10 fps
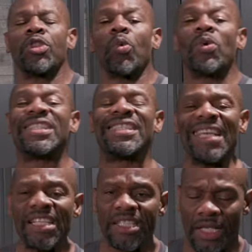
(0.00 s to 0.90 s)
the
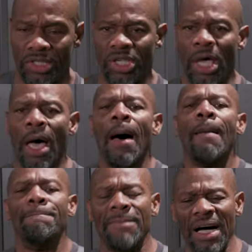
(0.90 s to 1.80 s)
resistance
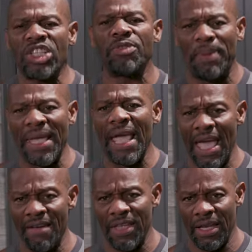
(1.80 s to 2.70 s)
must be
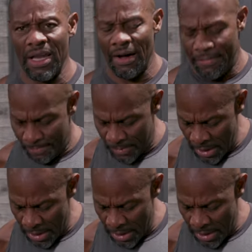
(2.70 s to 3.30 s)
heavy enough.